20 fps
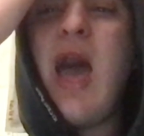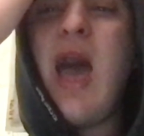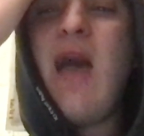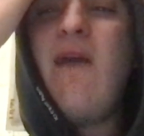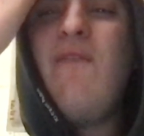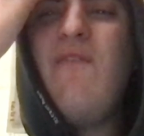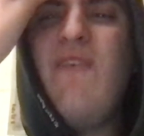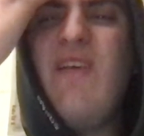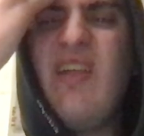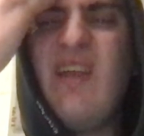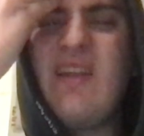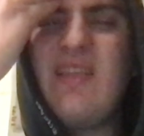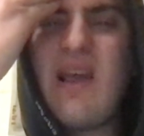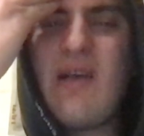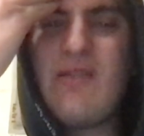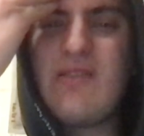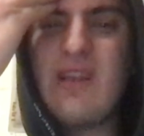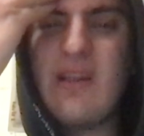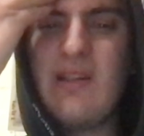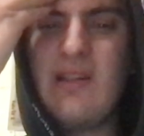I feel like
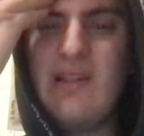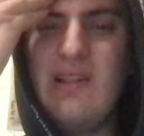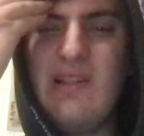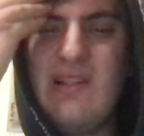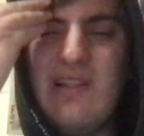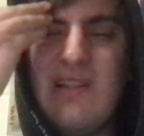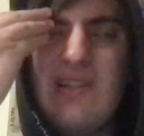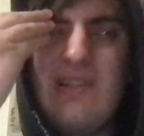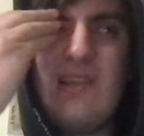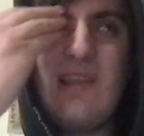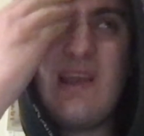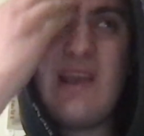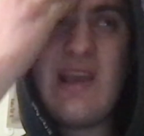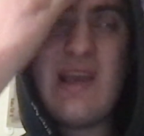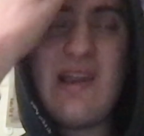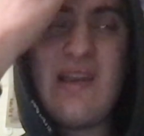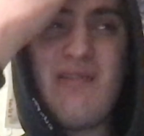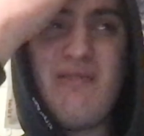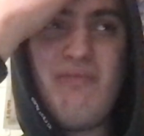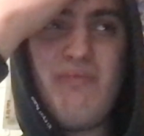that was a
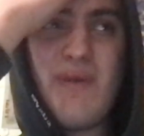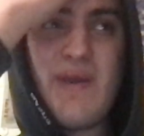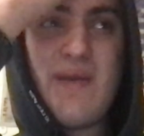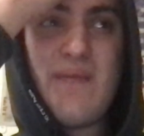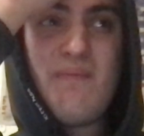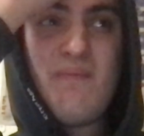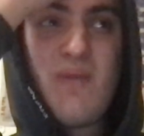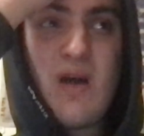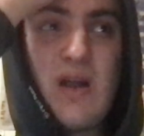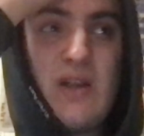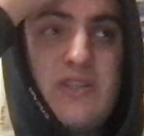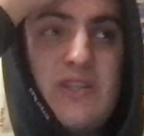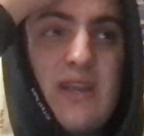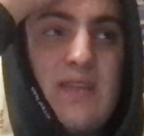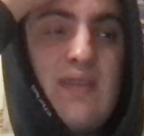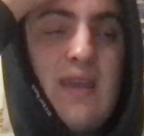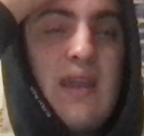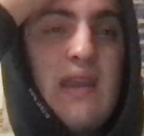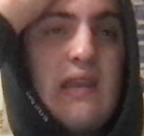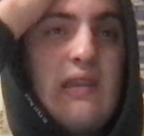little bit much
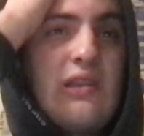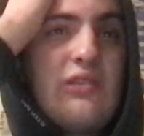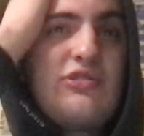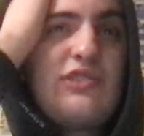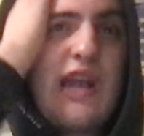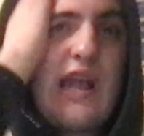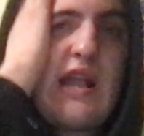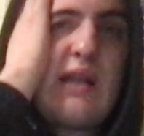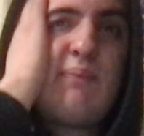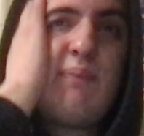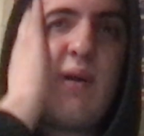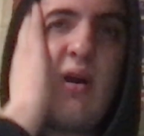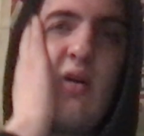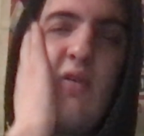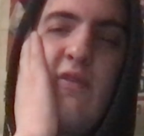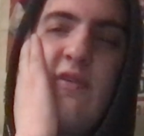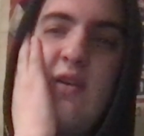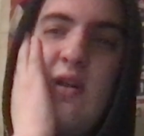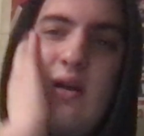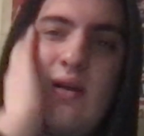at the end of the track, but
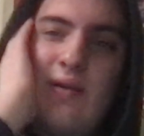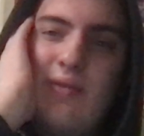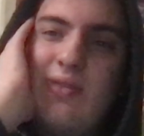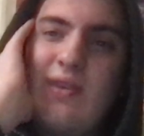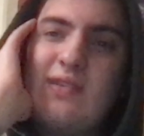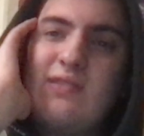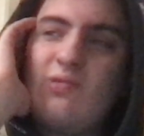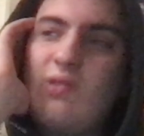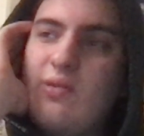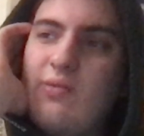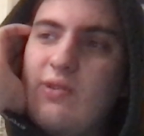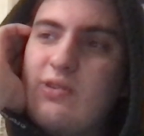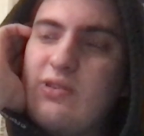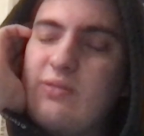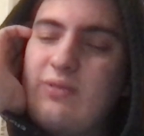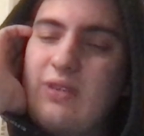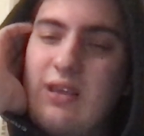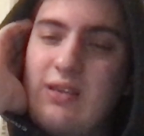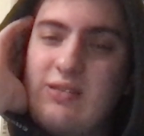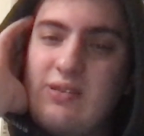overall this one was a
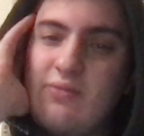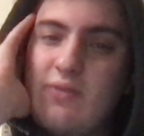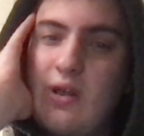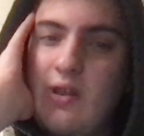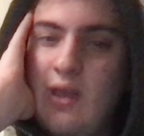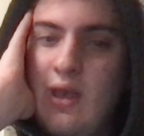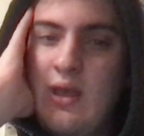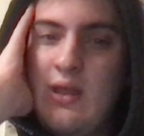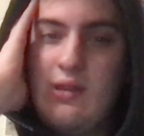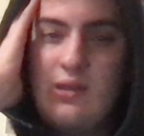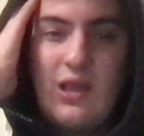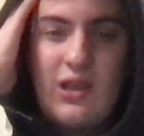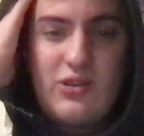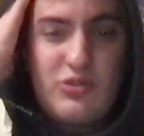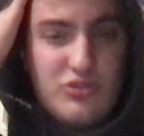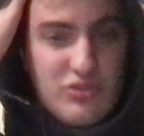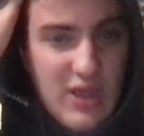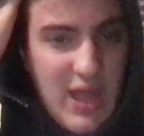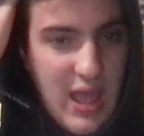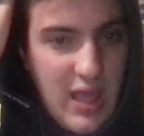decent one.
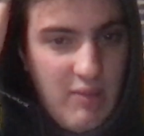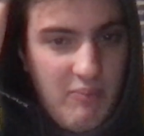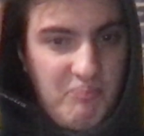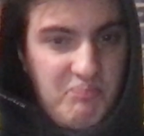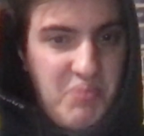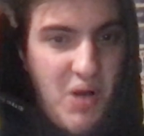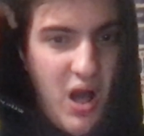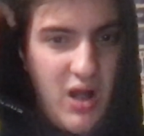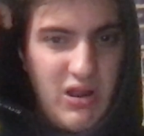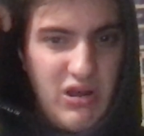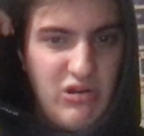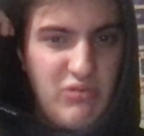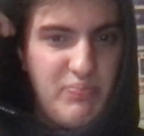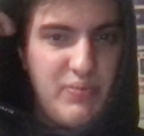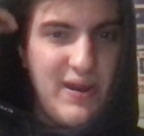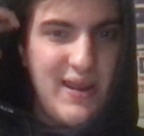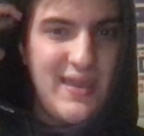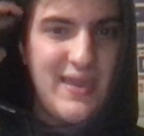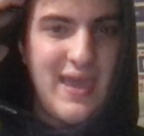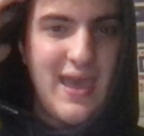Next track, Boggo
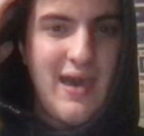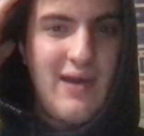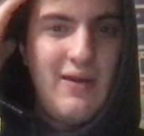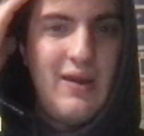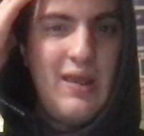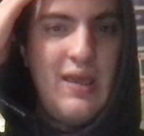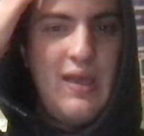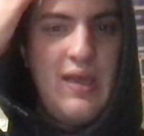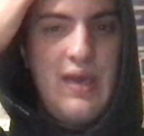Breakout.